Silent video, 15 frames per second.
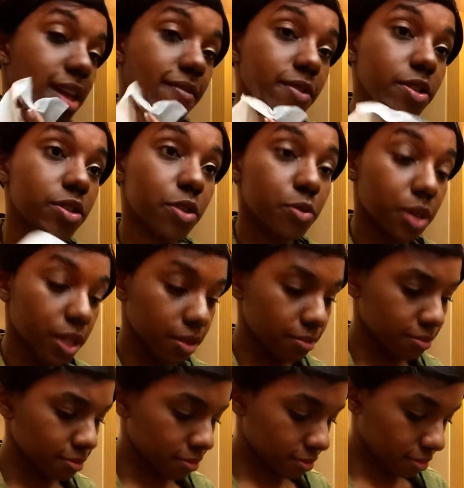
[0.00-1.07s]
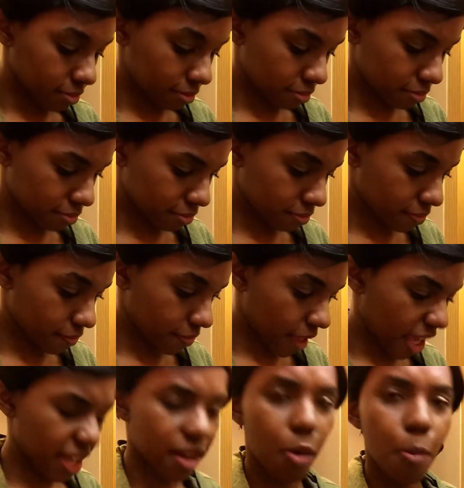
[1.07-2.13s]
heavy duty,
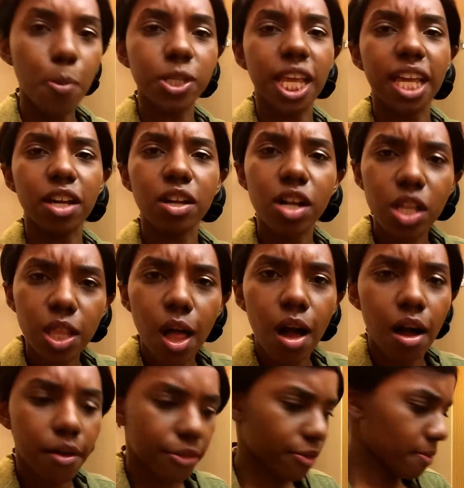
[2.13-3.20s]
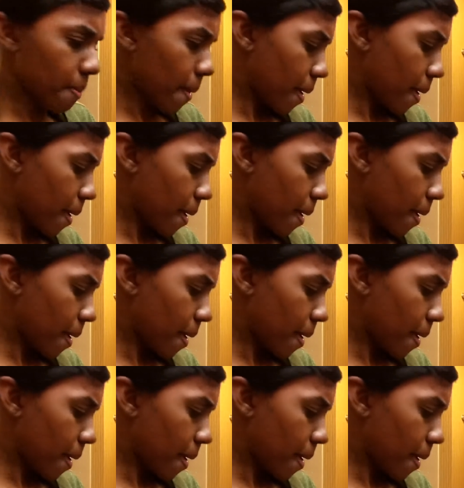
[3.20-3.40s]
like almost like a cloth.